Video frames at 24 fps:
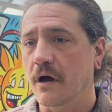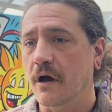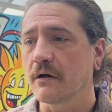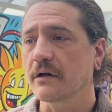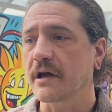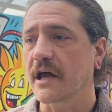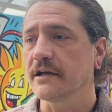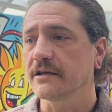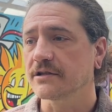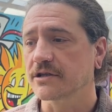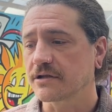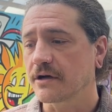
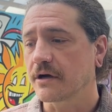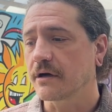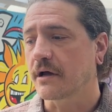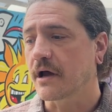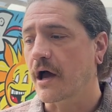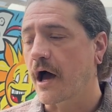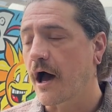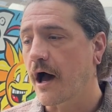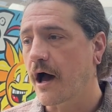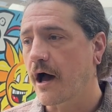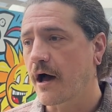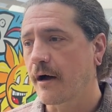Okay, sure.
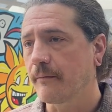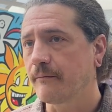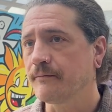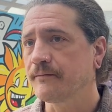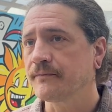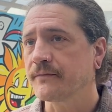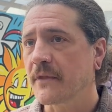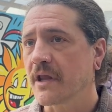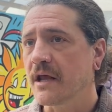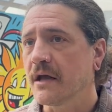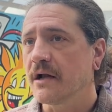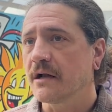
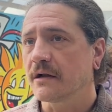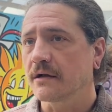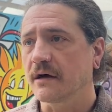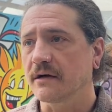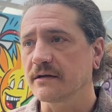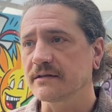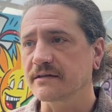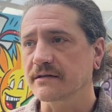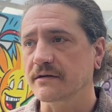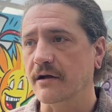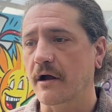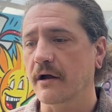It all
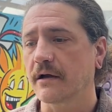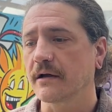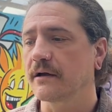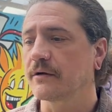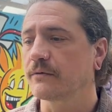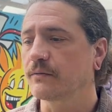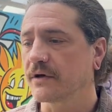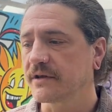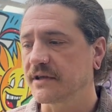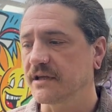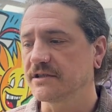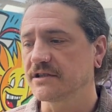started
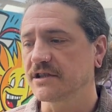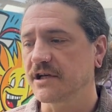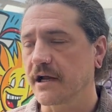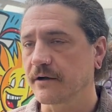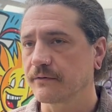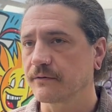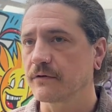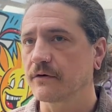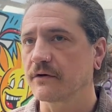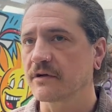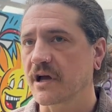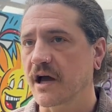with a
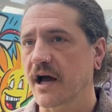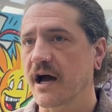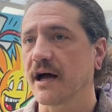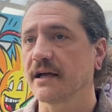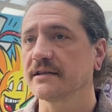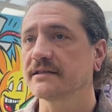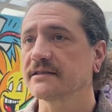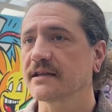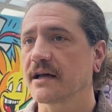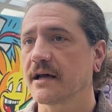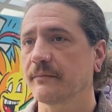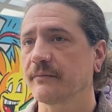general
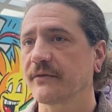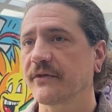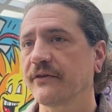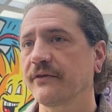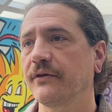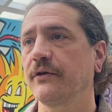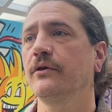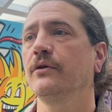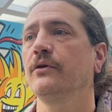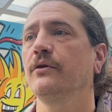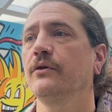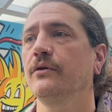concept
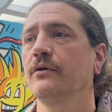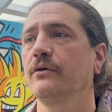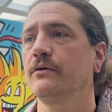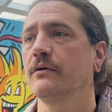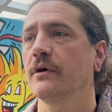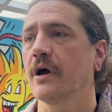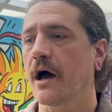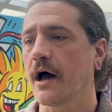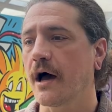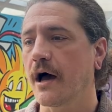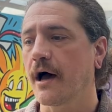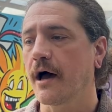
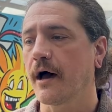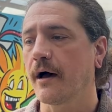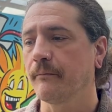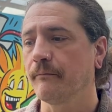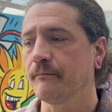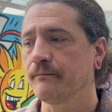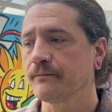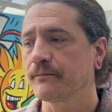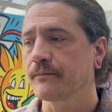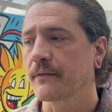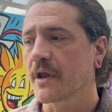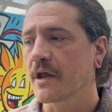to
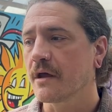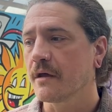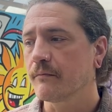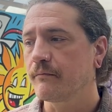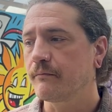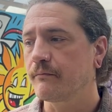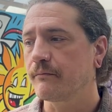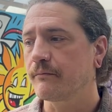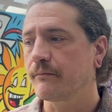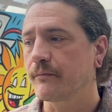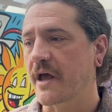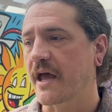
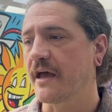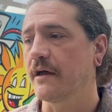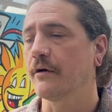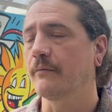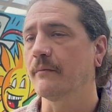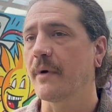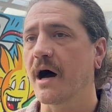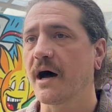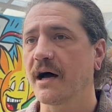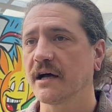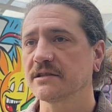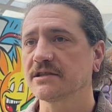pay
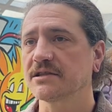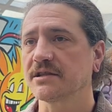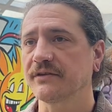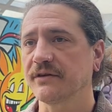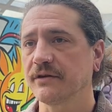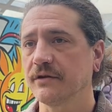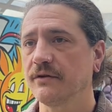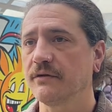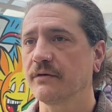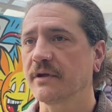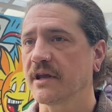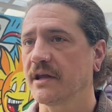homage
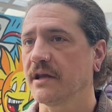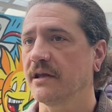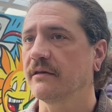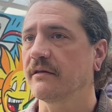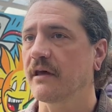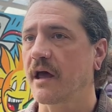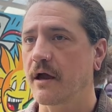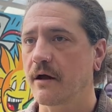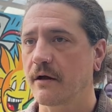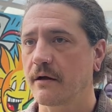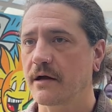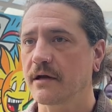to Keith
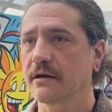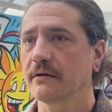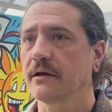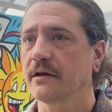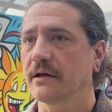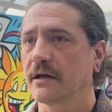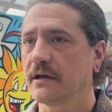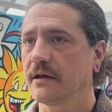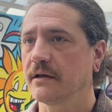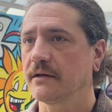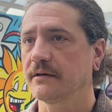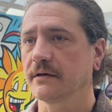Haring
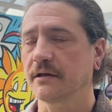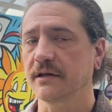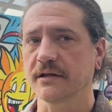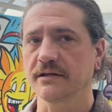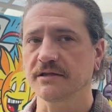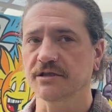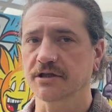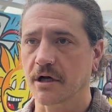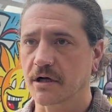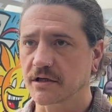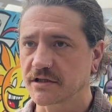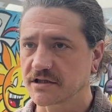in
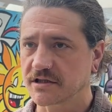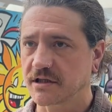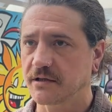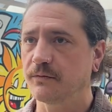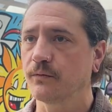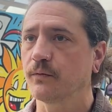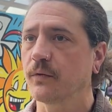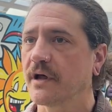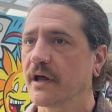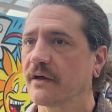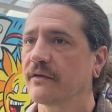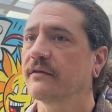
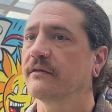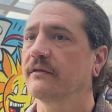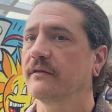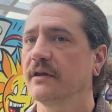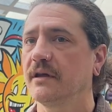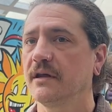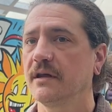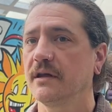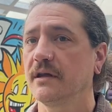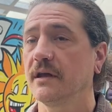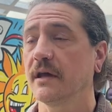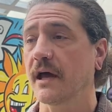conjunction with
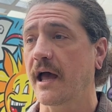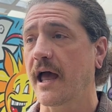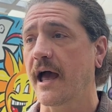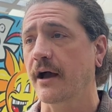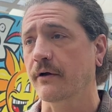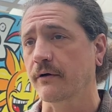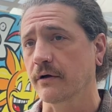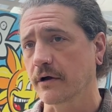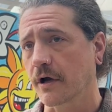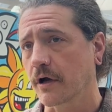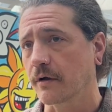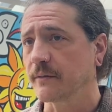the
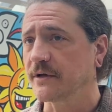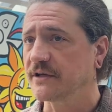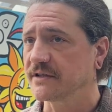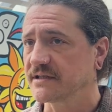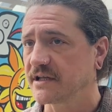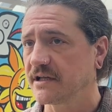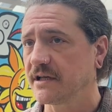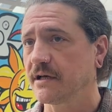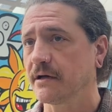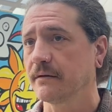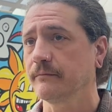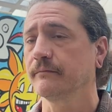Akron Art
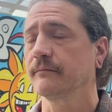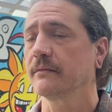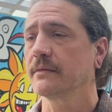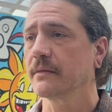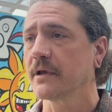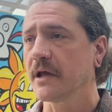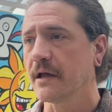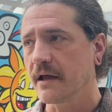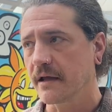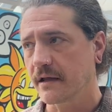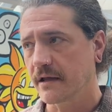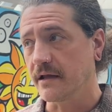Museum
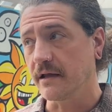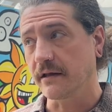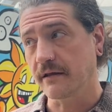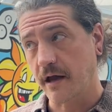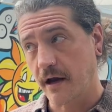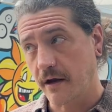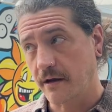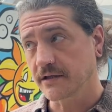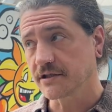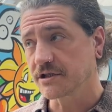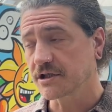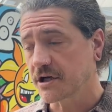Keith
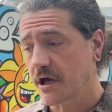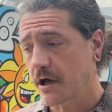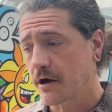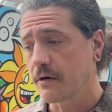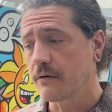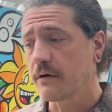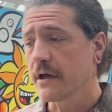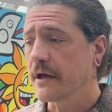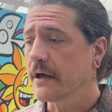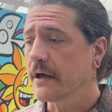Haring show,